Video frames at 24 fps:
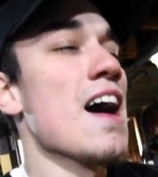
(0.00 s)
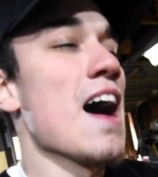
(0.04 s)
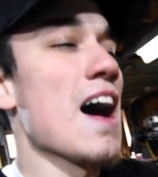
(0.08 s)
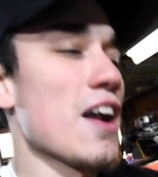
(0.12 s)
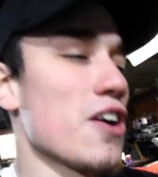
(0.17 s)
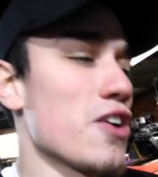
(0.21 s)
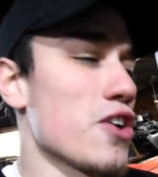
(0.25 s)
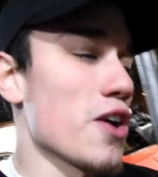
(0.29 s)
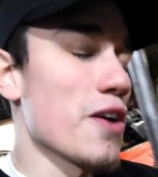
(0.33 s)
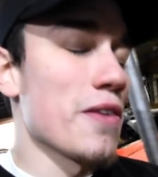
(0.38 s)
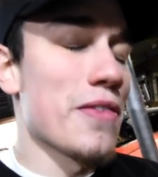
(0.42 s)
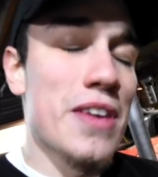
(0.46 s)
I
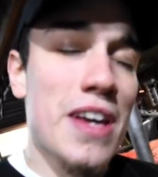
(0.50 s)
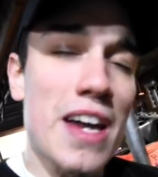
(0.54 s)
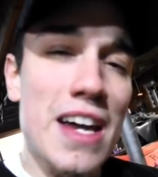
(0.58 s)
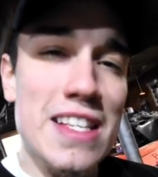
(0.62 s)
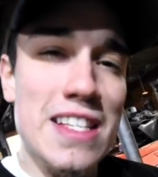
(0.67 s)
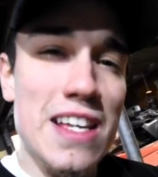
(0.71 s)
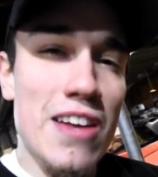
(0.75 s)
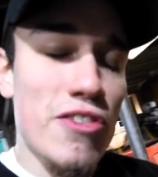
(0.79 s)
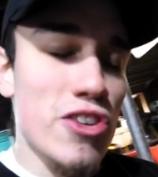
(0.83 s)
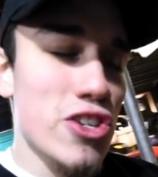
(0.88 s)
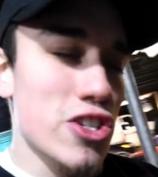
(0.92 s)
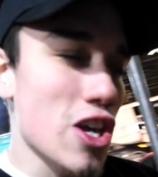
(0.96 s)
don't know if you
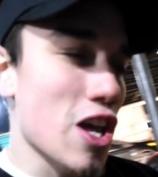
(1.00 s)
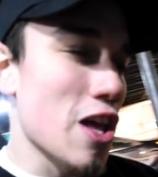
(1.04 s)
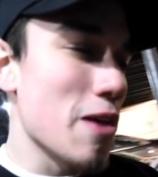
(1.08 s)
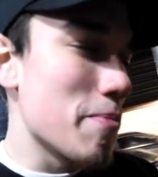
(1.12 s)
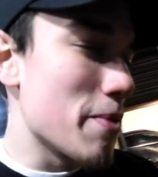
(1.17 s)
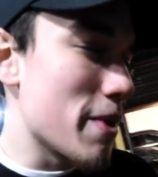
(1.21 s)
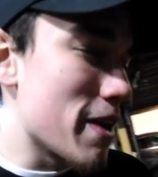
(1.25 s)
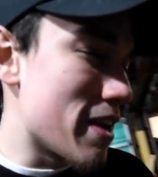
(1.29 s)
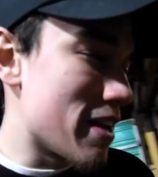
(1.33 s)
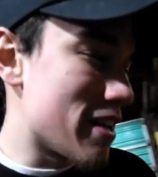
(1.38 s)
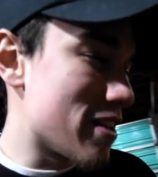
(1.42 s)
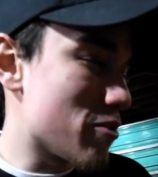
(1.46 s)
guys ever saw it,
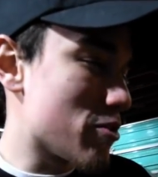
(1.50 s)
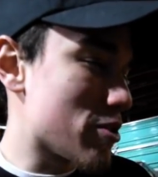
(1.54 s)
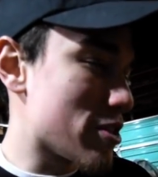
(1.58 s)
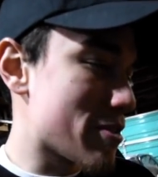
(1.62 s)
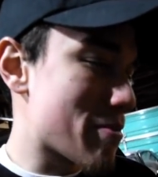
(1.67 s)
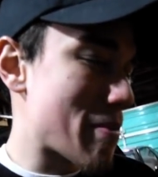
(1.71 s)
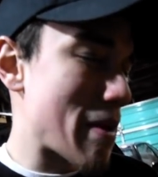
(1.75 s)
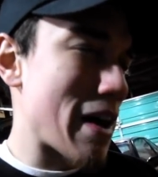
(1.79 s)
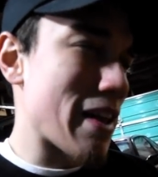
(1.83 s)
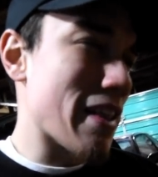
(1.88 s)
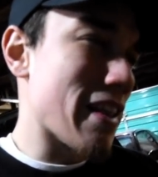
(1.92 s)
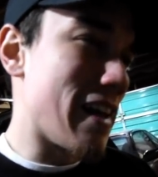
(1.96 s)
but it was
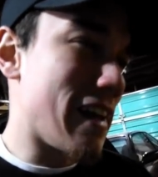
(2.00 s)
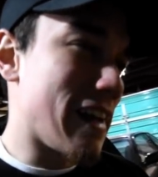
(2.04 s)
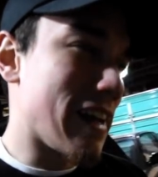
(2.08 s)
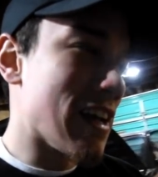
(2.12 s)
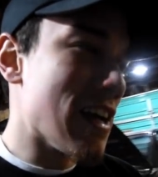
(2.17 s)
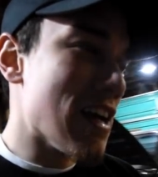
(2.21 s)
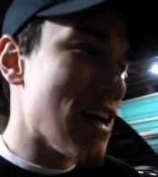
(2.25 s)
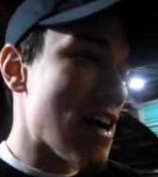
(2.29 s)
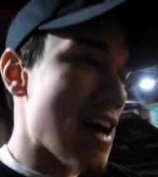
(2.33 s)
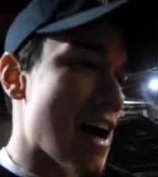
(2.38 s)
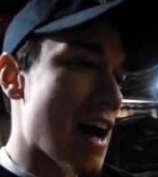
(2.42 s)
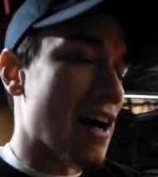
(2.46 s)
about like
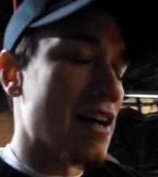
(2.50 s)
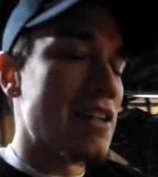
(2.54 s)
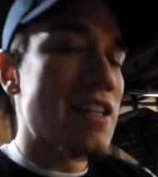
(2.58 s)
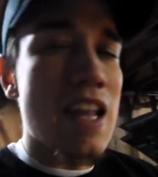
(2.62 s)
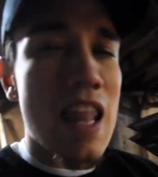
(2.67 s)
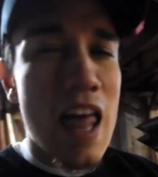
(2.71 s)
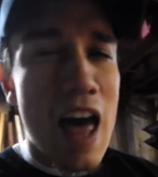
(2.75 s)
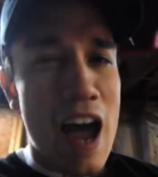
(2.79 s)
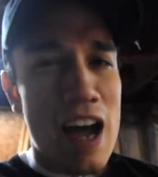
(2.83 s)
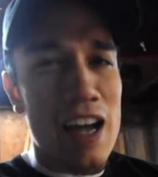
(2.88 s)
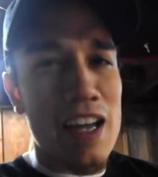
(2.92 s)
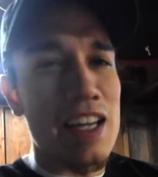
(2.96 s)

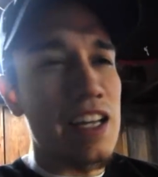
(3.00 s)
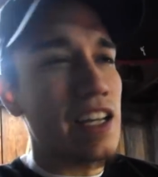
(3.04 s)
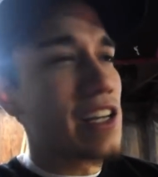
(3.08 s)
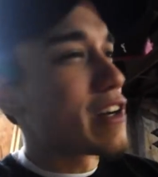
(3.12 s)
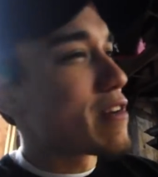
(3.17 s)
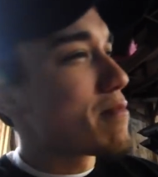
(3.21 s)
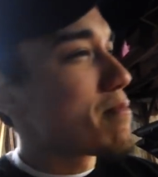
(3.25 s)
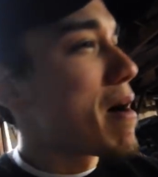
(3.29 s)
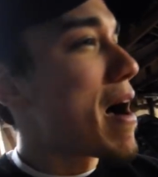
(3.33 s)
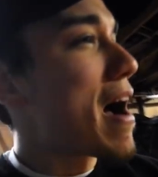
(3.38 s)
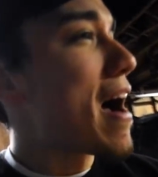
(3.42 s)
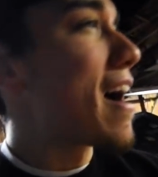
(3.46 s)
unlocking
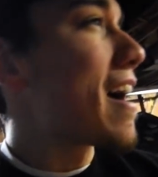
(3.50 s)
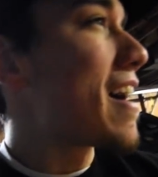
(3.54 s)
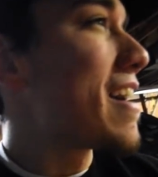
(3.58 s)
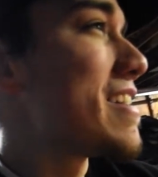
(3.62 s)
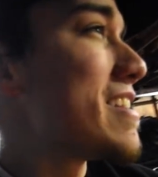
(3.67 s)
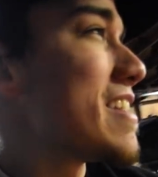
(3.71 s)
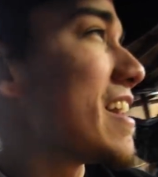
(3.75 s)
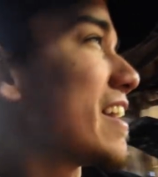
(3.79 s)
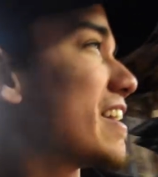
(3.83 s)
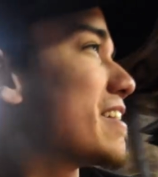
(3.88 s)
your mind